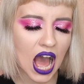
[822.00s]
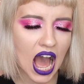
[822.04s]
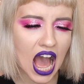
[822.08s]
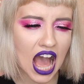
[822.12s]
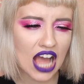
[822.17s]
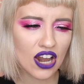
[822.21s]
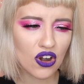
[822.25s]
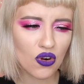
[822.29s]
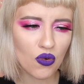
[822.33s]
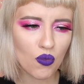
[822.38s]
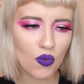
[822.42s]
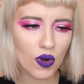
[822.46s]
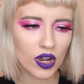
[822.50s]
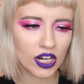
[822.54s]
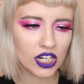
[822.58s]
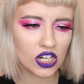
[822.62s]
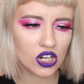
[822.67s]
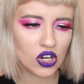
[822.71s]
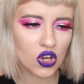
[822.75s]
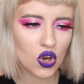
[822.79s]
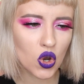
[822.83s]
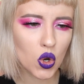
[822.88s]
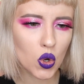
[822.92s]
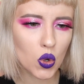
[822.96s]
I don't want
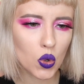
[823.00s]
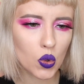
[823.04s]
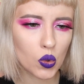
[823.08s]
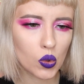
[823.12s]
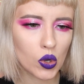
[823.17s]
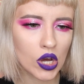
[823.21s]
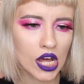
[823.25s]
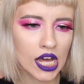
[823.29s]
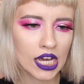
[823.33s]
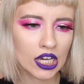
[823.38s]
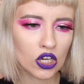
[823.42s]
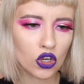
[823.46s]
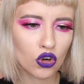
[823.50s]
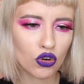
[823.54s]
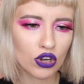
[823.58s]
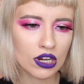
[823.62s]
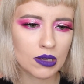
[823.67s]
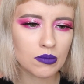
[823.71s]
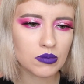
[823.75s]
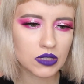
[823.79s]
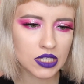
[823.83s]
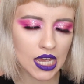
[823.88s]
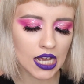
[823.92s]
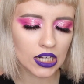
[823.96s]
no
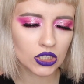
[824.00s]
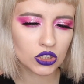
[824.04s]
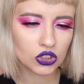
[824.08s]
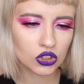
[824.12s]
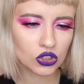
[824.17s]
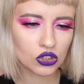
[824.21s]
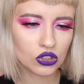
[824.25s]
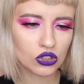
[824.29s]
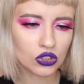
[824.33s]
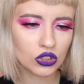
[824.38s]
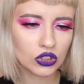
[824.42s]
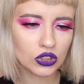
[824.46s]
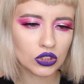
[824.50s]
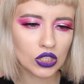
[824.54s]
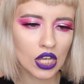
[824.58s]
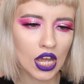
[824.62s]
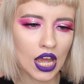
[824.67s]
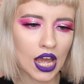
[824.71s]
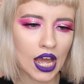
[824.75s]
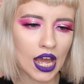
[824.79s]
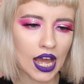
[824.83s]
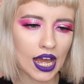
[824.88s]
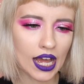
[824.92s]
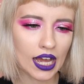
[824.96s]
cream textures
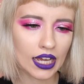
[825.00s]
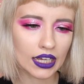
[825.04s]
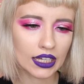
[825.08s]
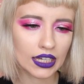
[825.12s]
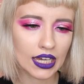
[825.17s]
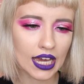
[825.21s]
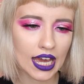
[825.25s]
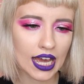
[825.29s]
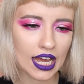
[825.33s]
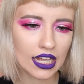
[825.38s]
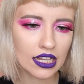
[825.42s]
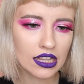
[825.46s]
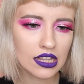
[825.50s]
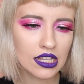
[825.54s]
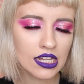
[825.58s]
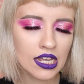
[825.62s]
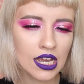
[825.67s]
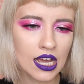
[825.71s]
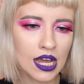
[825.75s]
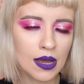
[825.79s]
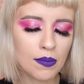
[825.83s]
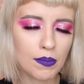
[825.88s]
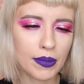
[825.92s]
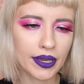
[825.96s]
again,
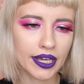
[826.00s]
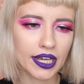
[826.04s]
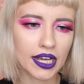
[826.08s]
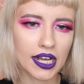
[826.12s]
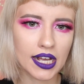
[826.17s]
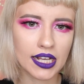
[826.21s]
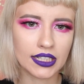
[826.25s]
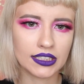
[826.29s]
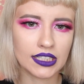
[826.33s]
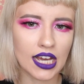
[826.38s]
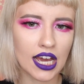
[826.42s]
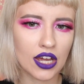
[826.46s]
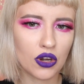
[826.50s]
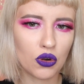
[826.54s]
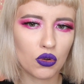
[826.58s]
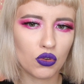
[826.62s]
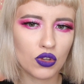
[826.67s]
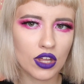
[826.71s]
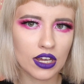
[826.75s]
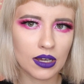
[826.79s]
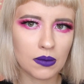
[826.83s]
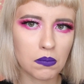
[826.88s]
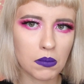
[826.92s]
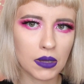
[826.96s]
because I
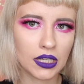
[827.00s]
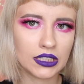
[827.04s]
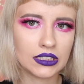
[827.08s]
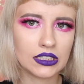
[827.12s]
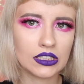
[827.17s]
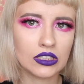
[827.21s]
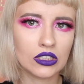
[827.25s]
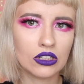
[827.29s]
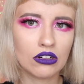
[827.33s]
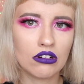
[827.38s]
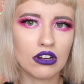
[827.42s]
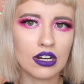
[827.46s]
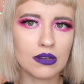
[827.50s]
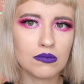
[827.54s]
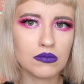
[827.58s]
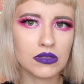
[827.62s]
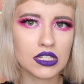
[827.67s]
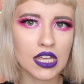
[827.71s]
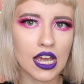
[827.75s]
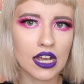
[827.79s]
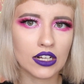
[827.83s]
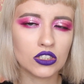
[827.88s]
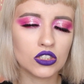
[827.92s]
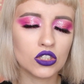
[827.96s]
don't like mixing cream
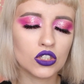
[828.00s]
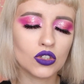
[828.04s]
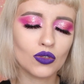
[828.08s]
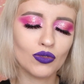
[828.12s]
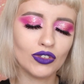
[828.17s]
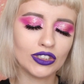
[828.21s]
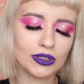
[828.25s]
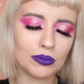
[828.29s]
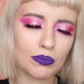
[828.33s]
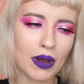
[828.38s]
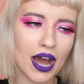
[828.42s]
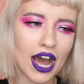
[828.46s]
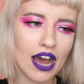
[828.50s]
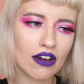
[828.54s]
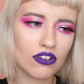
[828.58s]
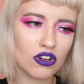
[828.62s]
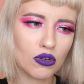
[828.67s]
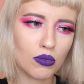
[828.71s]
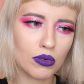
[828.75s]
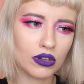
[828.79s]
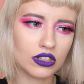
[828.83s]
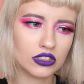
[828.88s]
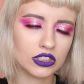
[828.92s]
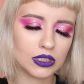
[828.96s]
textures with
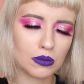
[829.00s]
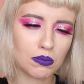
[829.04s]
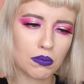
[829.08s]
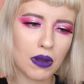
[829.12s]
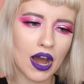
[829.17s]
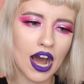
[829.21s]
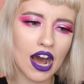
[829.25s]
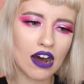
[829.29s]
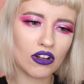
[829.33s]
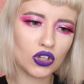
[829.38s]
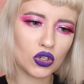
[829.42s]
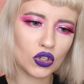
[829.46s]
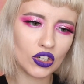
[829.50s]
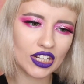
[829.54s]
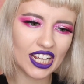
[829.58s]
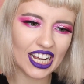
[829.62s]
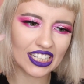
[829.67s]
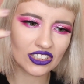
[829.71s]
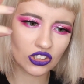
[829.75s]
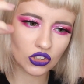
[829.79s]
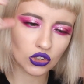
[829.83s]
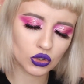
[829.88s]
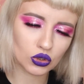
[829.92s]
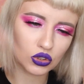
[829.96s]
powder, because the powder
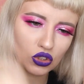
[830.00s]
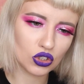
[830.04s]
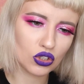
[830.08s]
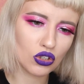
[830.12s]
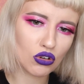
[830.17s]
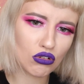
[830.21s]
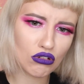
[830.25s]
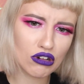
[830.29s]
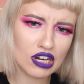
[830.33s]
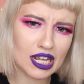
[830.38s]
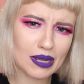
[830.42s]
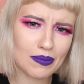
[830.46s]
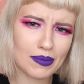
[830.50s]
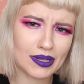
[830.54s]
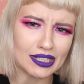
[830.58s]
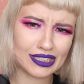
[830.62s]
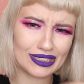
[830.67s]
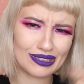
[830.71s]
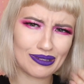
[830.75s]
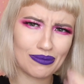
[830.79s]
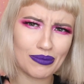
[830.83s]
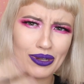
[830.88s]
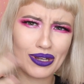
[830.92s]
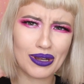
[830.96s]
gets into the cream,
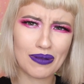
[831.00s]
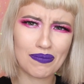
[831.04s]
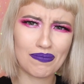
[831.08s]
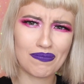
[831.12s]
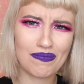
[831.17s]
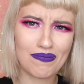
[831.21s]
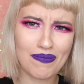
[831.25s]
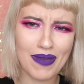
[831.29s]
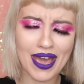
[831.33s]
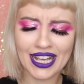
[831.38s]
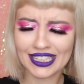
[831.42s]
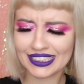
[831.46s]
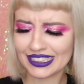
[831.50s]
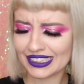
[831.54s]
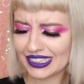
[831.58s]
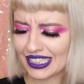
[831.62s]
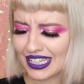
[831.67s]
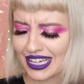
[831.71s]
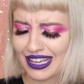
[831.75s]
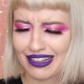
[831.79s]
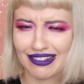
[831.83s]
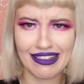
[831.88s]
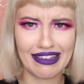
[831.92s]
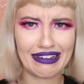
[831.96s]
it's all become
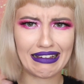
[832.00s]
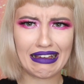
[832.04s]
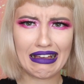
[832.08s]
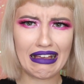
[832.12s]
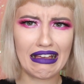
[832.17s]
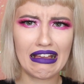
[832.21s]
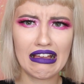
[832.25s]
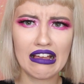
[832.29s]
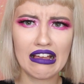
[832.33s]
messy and like